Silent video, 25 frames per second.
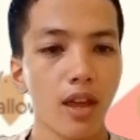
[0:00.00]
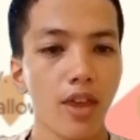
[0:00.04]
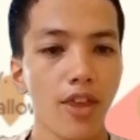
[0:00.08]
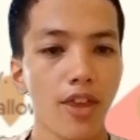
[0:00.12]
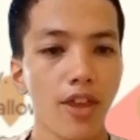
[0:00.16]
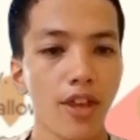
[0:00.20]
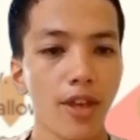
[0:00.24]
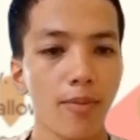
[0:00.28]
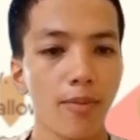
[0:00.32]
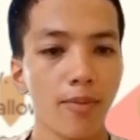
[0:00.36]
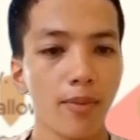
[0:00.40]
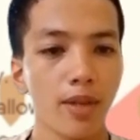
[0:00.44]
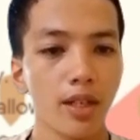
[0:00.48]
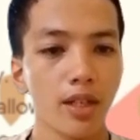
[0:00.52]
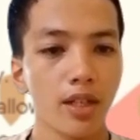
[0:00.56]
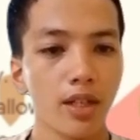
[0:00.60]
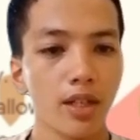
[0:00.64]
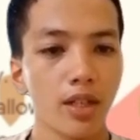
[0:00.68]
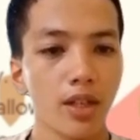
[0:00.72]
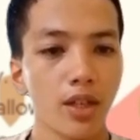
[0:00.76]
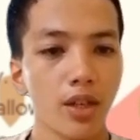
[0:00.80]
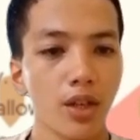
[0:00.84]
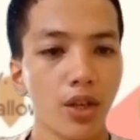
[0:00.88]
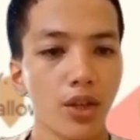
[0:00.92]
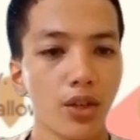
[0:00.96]
Theme.
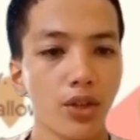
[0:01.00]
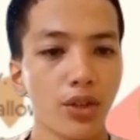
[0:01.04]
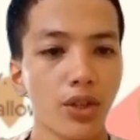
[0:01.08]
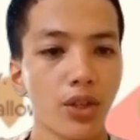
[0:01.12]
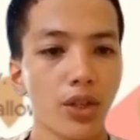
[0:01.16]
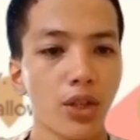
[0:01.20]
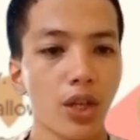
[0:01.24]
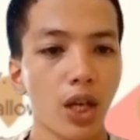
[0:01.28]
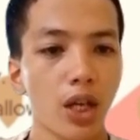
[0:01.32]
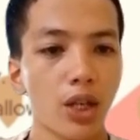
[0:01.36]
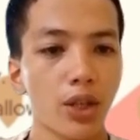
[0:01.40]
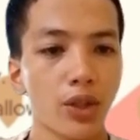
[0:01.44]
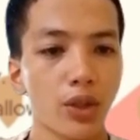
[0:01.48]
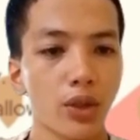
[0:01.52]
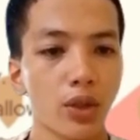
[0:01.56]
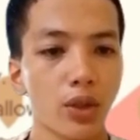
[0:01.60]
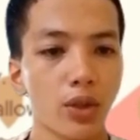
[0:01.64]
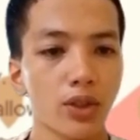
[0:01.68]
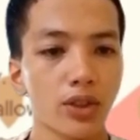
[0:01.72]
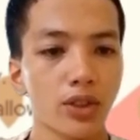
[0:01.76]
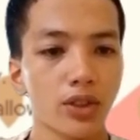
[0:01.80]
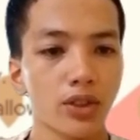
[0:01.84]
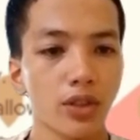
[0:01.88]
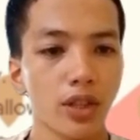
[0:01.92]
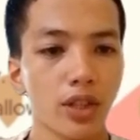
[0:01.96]
There are no
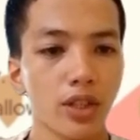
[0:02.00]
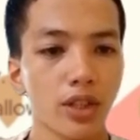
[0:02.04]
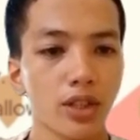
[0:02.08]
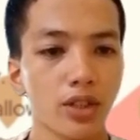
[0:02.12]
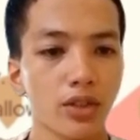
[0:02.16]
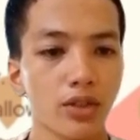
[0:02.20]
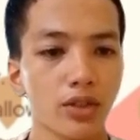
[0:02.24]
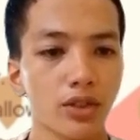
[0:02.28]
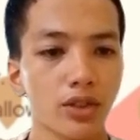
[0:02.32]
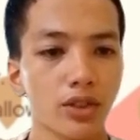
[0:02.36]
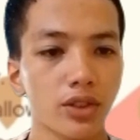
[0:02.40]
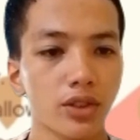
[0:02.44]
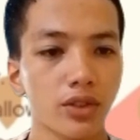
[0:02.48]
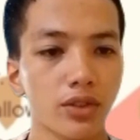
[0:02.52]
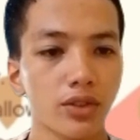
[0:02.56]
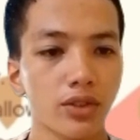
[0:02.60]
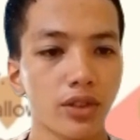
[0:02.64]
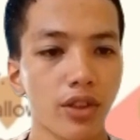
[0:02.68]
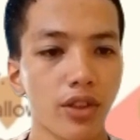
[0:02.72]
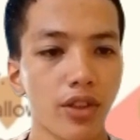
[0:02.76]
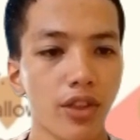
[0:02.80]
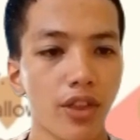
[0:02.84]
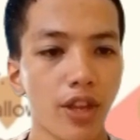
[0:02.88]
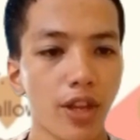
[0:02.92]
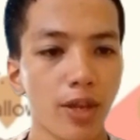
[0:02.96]
restrictions on
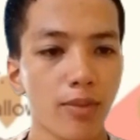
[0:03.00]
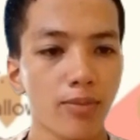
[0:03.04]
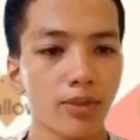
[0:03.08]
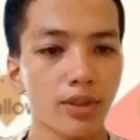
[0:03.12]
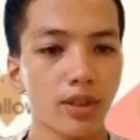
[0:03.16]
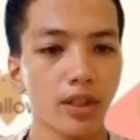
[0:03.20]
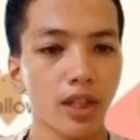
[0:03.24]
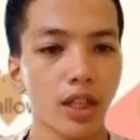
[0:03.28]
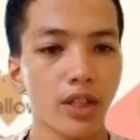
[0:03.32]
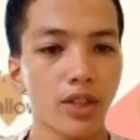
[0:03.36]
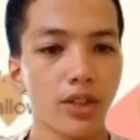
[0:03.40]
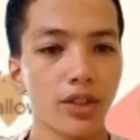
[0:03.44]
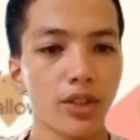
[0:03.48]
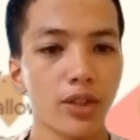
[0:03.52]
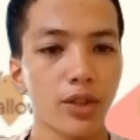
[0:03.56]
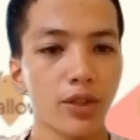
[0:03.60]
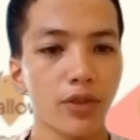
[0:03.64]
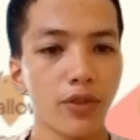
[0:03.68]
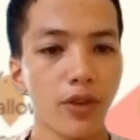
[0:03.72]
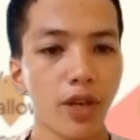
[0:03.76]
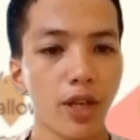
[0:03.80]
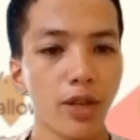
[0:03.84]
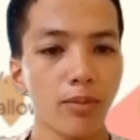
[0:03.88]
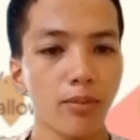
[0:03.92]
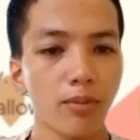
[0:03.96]
themes under
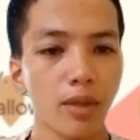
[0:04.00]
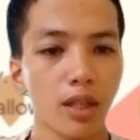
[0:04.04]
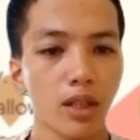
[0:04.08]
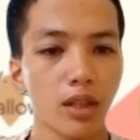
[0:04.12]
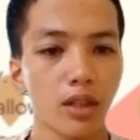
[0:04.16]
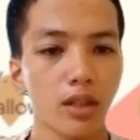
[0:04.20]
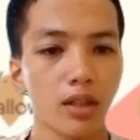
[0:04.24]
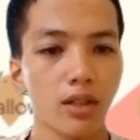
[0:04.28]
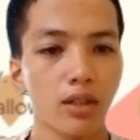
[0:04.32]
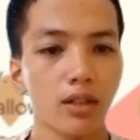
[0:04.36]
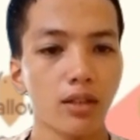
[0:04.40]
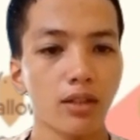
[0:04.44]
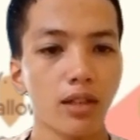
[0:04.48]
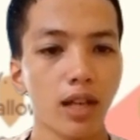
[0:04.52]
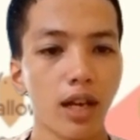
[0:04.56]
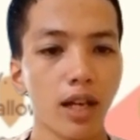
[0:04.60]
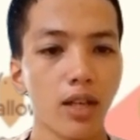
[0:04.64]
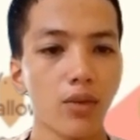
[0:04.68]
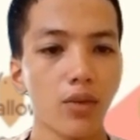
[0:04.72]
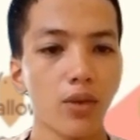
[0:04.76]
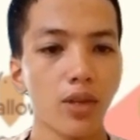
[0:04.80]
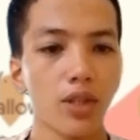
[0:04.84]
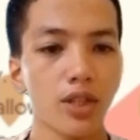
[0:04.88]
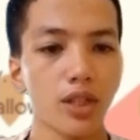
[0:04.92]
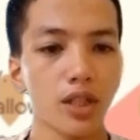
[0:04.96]
treatment.
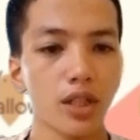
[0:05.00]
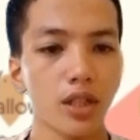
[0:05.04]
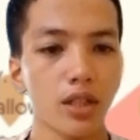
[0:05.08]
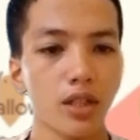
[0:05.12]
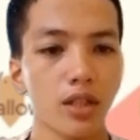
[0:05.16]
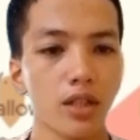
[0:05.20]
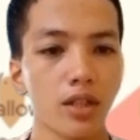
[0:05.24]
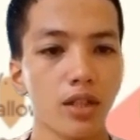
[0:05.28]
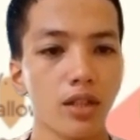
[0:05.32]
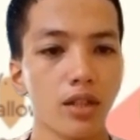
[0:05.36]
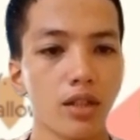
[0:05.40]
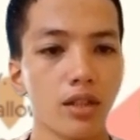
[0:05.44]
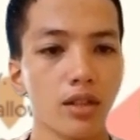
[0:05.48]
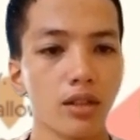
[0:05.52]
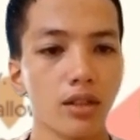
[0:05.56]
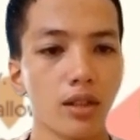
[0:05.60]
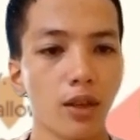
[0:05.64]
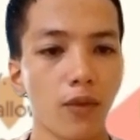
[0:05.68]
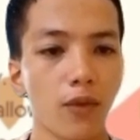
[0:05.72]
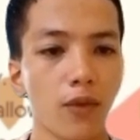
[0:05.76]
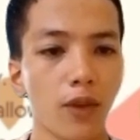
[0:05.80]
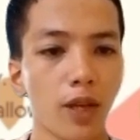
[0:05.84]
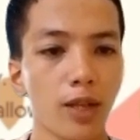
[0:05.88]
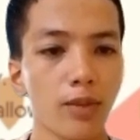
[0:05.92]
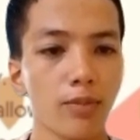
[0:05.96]
Language. The
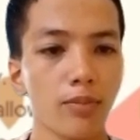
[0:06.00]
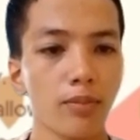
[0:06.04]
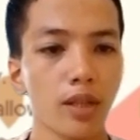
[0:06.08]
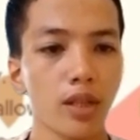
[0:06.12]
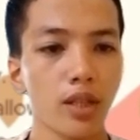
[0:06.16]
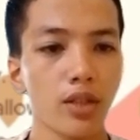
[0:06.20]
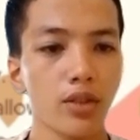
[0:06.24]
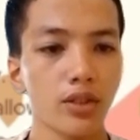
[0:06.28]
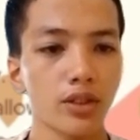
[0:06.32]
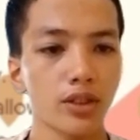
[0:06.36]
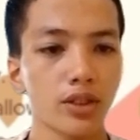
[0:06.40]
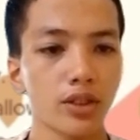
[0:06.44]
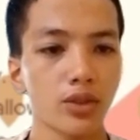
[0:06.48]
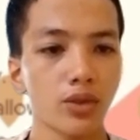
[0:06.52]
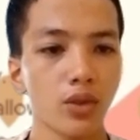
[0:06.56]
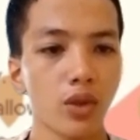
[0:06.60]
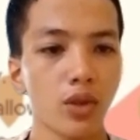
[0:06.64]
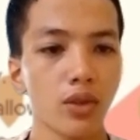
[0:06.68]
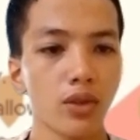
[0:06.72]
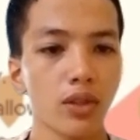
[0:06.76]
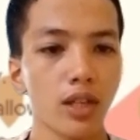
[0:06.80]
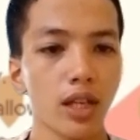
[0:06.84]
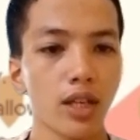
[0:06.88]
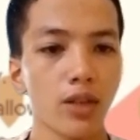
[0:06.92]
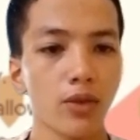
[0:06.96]
film may use
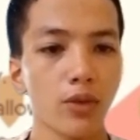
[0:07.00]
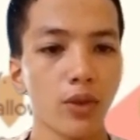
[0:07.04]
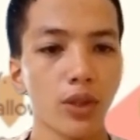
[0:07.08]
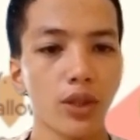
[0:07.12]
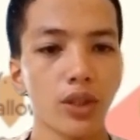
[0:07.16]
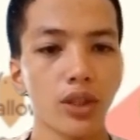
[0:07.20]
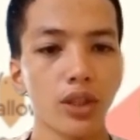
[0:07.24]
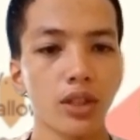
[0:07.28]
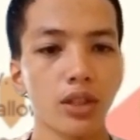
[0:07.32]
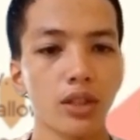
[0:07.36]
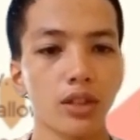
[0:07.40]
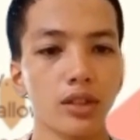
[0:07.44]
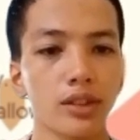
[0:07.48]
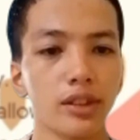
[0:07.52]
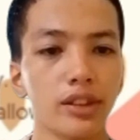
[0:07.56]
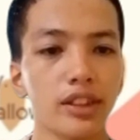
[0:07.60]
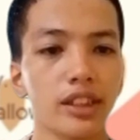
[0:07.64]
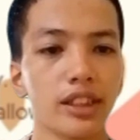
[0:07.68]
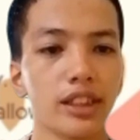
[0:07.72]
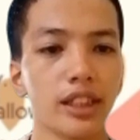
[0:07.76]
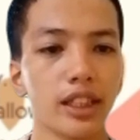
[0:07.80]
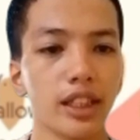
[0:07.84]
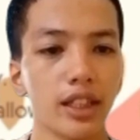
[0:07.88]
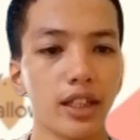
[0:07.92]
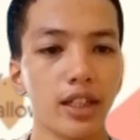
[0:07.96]
strong language.
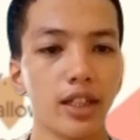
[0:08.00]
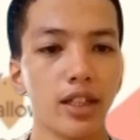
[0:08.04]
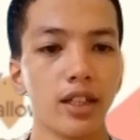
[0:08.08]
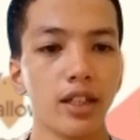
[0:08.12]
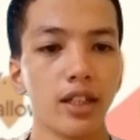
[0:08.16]
Nudity.